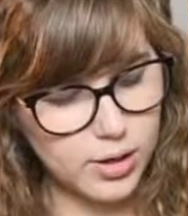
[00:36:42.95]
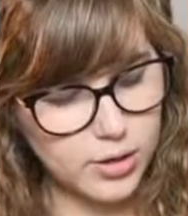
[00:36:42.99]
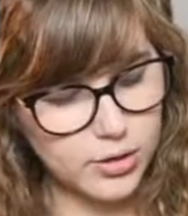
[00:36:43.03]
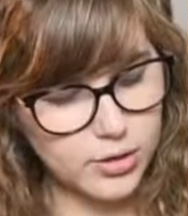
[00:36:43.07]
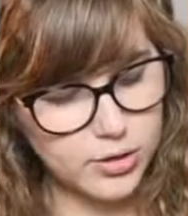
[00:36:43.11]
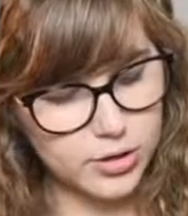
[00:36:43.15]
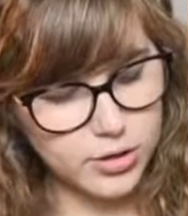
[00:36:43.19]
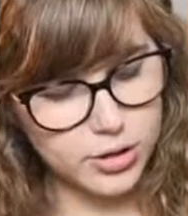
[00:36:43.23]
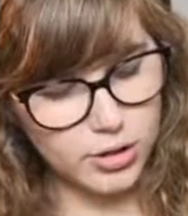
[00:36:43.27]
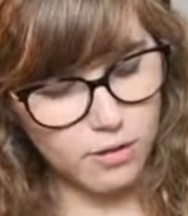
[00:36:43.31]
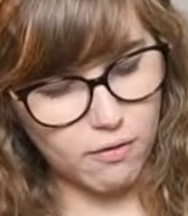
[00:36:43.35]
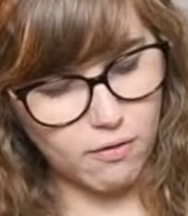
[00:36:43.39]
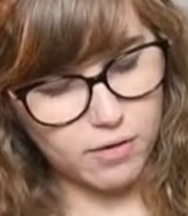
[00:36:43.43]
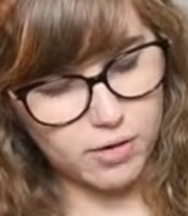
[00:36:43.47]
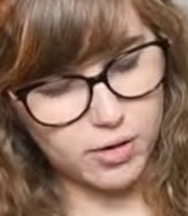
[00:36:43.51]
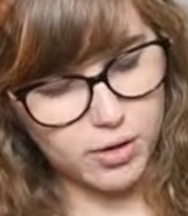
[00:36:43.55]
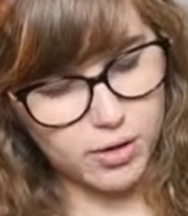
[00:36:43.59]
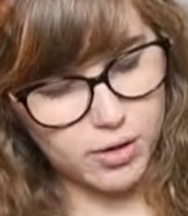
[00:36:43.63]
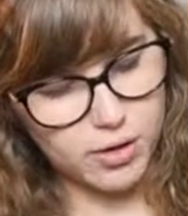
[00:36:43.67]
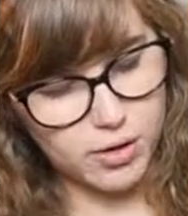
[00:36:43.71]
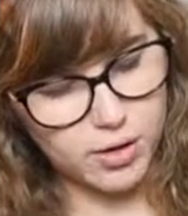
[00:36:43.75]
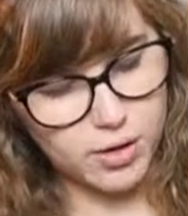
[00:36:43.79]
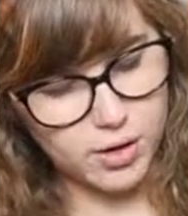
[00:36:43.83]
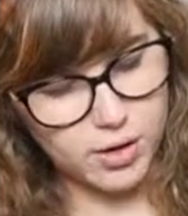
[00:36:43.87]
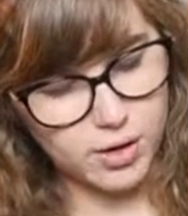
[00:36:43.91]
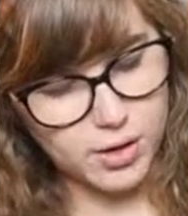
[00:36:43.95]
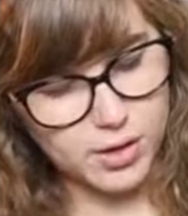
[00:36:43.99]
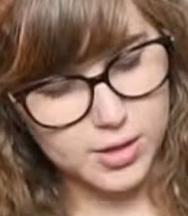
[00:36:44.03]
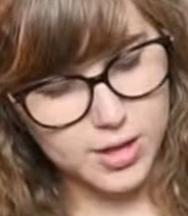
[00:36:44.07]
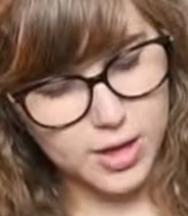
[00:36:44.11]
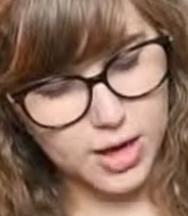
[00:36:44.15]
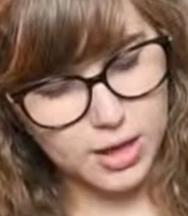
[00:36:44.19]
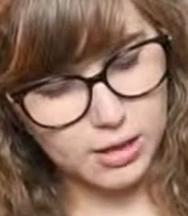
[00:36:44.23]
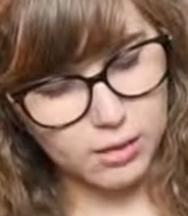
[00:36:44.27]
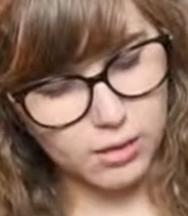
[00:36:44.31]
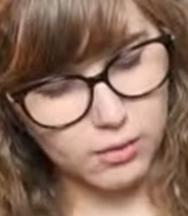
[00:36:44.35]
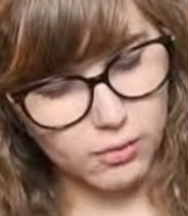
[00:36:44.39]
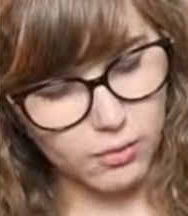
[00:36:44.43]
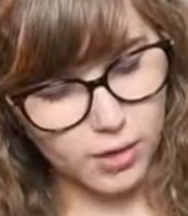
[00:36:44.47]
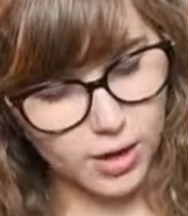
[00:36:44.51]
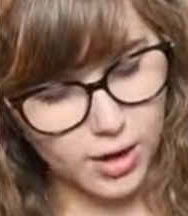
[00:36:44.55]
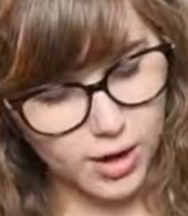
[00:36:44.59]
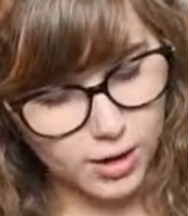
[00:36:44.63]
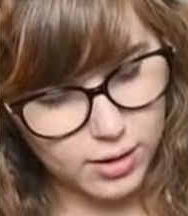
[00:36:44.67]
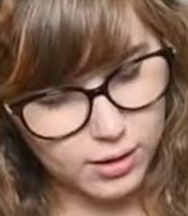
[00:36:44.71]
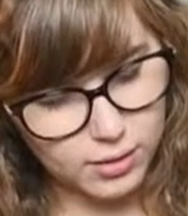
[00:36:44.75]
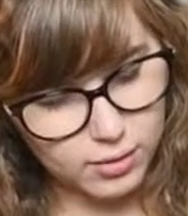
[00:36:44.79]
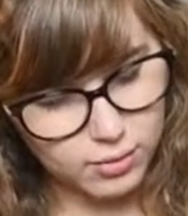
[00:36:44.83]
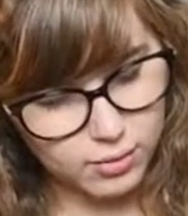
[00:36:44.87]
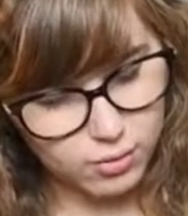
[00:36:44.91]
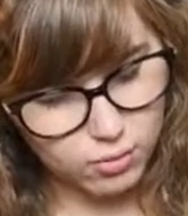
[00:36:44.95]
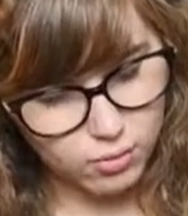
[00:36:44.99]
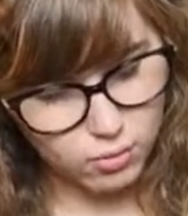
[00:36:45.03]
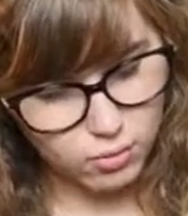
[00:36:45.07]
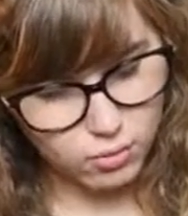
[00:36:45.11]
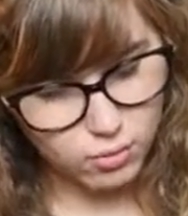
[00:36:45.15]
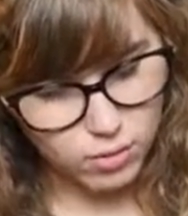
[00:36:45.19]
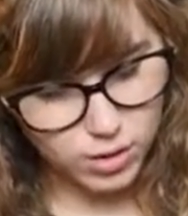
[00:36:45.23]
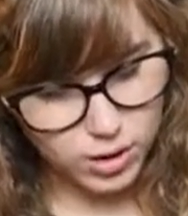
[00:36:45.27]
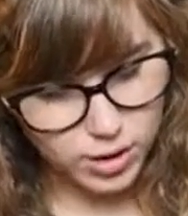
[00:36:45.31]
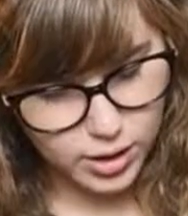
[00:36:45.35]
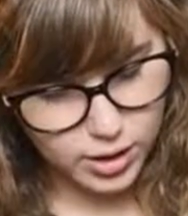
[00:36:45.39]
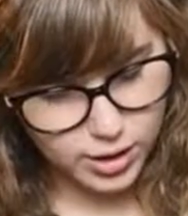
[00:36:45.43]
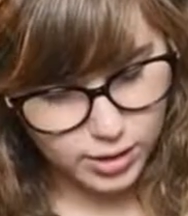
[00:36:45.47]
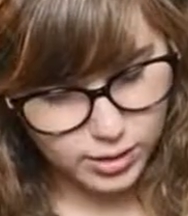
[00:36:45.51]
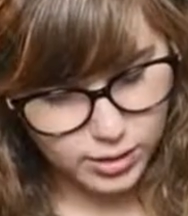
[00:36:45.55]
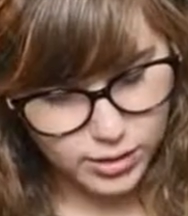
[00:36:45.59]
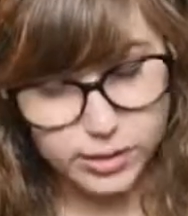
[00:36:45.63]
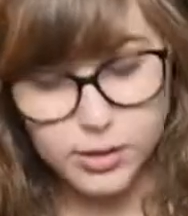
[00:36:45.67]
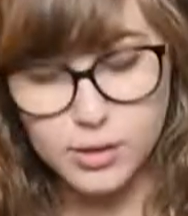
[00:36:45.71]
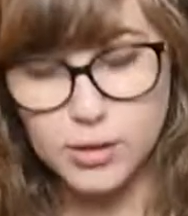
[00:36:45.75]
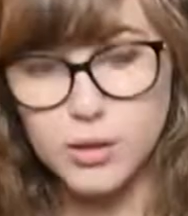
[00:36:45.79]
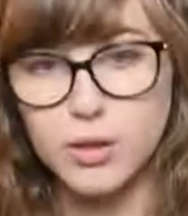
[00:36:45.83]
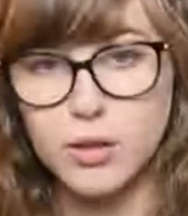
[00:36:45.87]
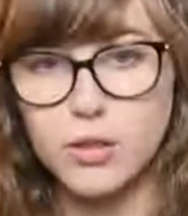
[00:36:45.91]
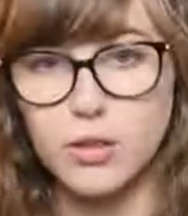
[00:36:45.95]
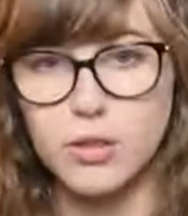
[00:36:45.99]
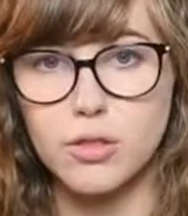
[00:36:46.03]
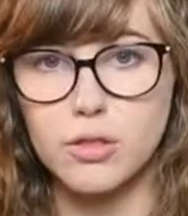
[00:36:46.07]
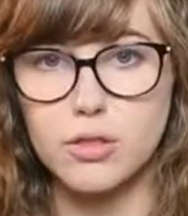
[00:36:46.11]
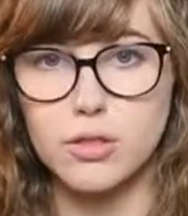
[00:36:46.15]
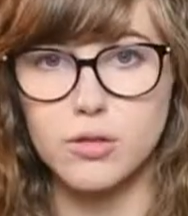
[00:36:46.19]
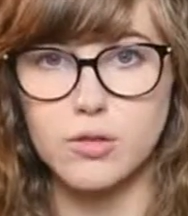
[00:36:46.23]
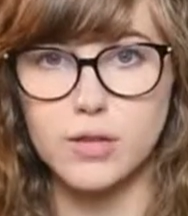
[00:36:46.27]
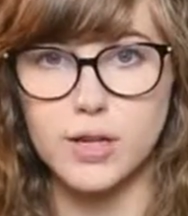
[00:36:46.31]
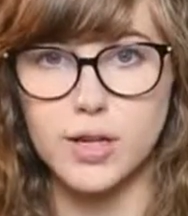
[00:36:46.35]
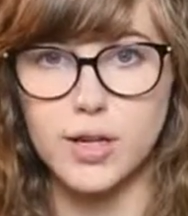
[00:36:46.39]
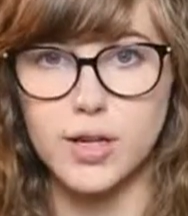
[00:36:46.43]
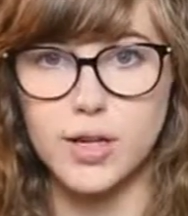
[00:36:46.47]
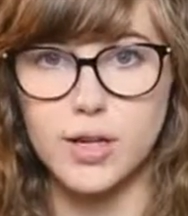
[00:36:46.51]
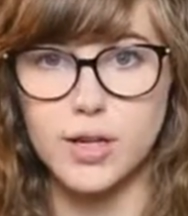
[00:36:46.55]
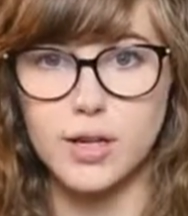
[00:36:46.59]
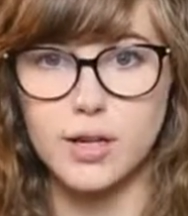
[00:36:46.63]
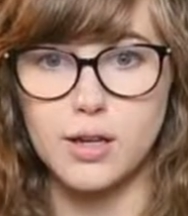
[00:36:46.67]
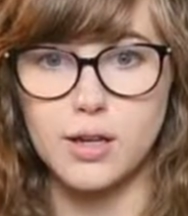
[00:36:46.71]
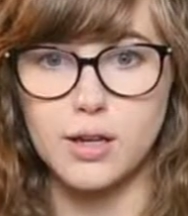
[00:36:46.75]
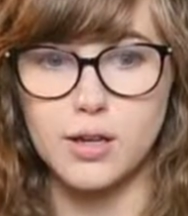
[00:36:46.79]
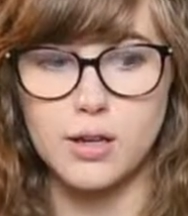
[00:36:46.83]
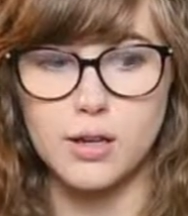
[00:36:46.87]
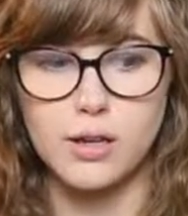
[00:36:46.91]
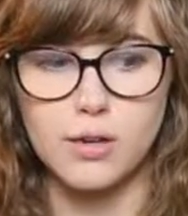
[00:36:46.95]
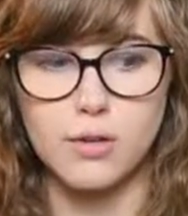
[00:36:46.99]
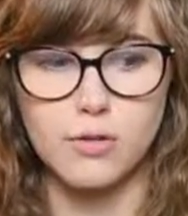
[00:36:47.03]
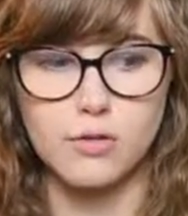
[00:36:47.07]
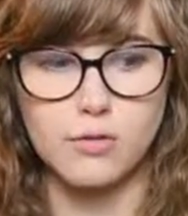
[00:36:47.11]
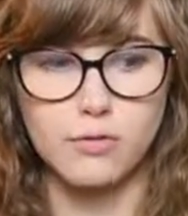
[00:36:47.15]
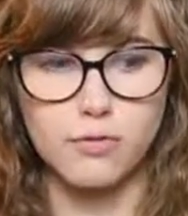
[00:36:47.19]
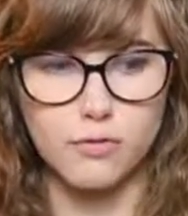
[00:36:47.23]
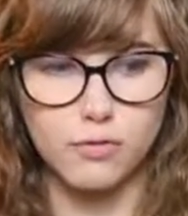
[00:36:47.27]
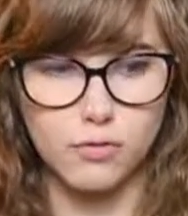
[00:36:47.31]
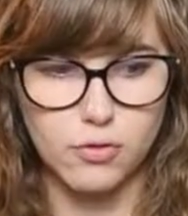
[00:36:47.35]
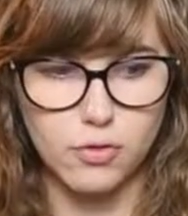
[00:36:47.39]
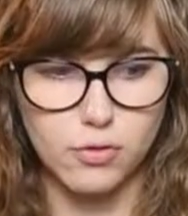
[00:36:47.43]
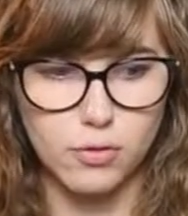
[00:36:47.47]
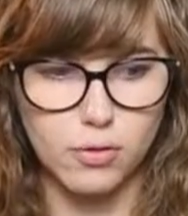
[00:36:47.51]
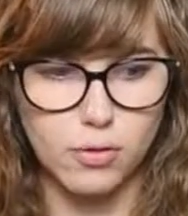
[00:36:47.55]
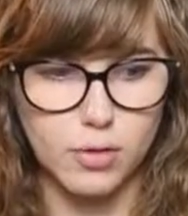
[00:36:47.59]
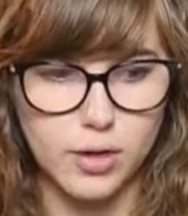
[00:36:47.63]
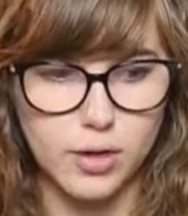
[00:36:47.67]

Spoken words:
Shift to the 10th fret. 1, 3, 4.